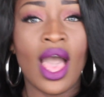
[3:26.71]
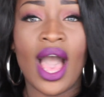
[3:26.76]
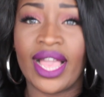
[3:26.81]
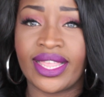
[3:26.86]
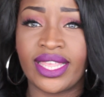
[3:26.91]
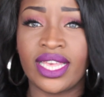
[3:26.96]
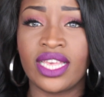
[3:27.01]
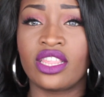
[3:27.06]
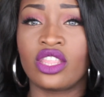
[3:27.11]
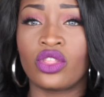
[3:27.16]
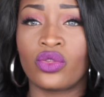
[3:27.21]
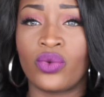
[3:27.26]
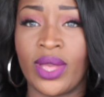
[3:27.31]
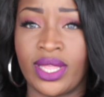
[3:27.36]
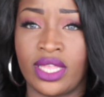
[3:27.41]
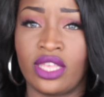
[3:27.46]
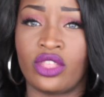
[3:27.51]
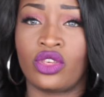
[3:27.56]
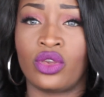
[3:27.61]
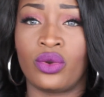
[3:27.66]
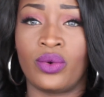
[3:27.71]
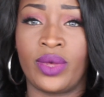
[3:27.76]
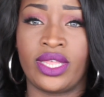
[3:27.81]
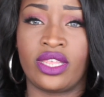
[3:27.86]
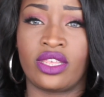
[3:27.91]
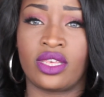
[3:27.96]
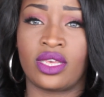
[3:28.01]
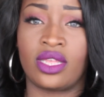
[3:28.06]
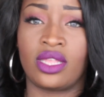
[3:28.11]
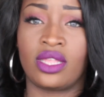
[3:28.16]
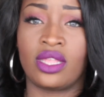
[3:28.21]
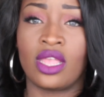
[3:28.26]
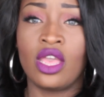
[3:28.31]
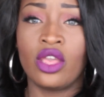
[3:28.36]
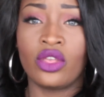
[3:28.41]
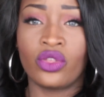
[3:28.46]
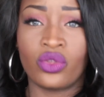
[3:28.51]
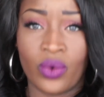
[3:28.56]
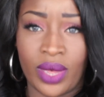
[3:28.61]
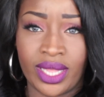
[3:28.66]
I think it's 22 inches,
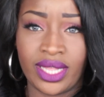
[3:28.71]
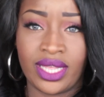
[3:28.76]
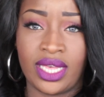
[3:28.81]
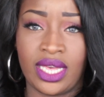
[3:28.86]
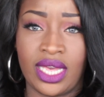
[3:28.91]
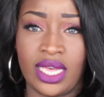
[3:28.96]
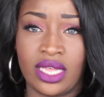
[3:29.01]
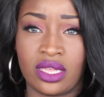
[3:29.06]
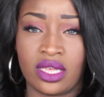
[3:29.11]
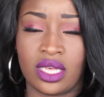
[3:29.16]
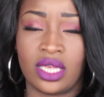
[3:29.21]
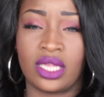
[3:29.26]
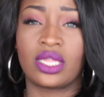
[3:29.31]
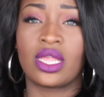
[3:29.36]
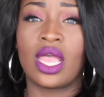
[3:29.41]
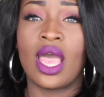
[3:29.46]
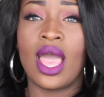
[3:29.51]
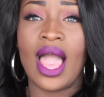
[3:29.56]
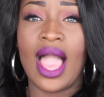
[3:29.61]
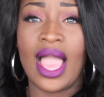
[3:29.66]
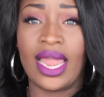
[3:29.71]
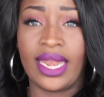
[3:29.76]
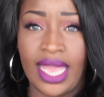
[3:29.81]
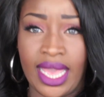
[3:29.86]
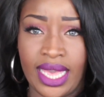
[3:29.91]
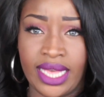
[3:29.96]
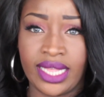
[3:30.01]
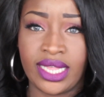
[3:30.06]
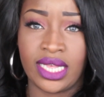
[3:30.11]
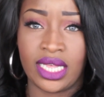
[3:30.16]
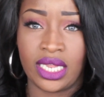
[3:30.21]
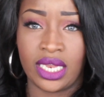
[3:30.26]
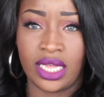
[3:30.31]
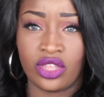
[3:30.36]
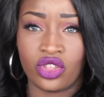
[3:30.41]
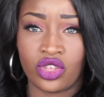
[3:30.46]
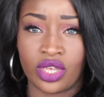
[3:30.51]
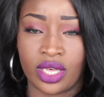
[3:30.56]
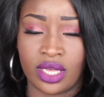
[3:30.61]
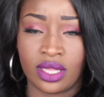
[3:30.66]
20 inches, and 18
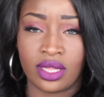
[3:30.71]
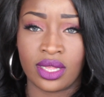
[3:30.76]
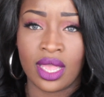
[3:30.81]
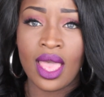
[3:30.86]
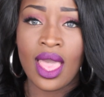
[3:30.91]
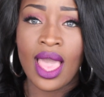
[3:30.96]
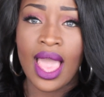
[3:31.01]
inches.